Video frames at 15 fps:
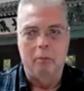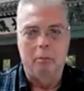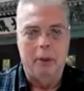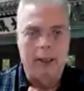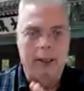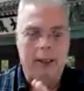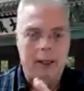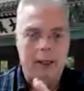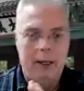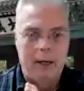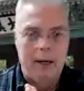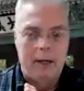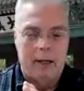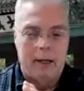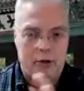But
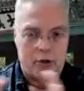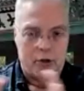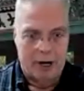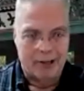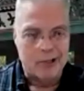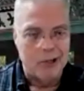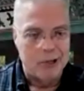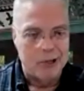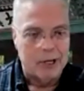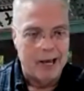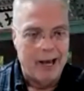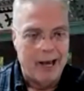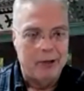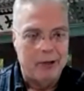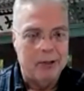in Johnson's
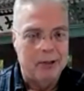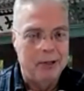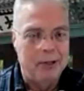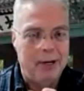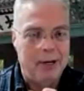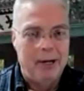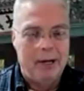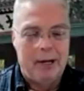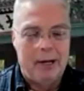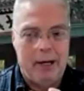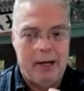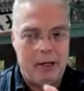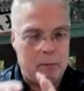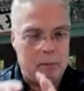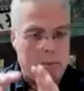case,
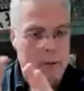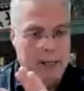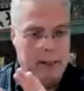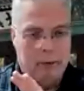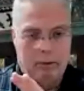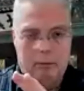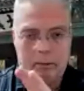he's picked